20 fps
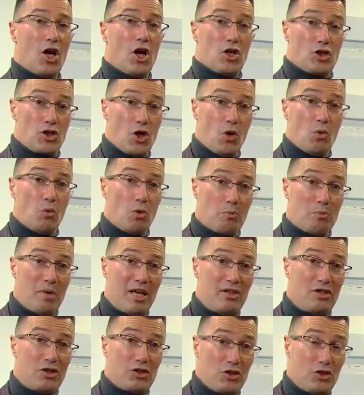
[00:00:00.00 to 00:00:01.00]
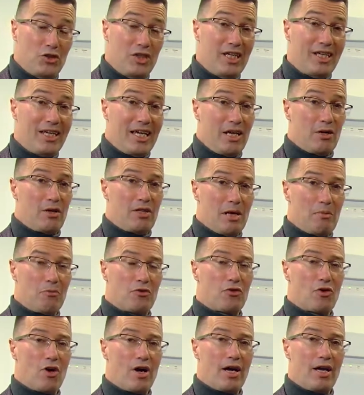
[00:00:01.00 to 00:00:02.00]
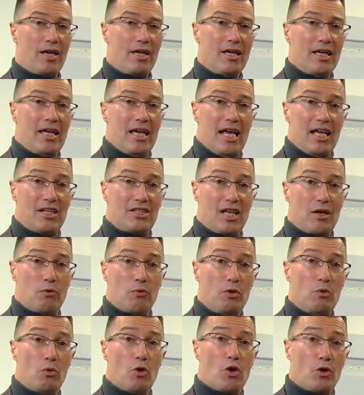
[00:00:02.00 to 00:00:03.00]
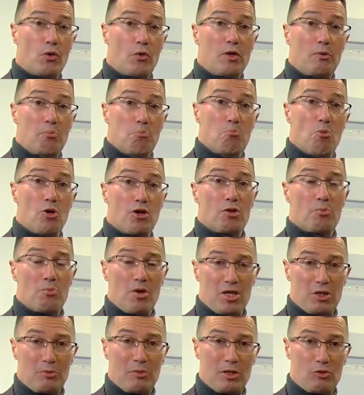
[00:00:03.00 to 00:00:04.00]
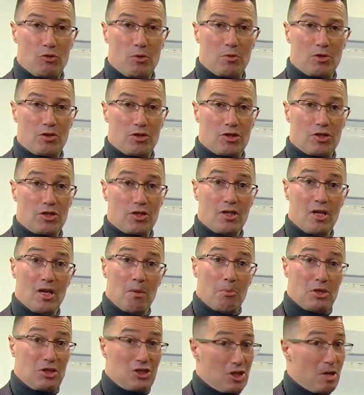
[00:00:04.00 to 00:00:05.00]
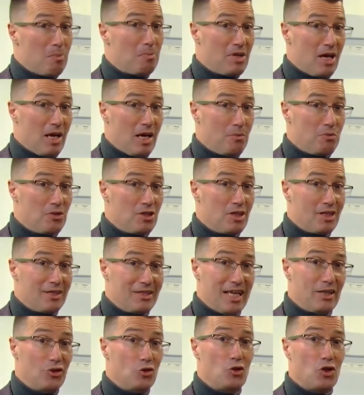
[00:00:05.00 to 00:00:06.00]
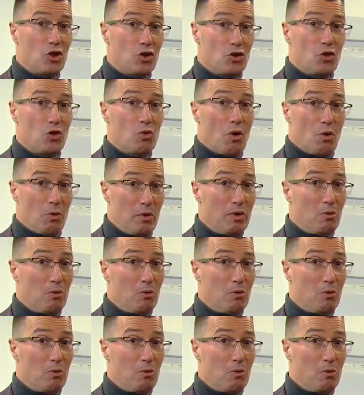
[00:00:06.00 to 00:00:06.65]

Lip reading: So what makes us unique here at M4I is that we work with modern mass spectrometers, but sometimes they do not do what we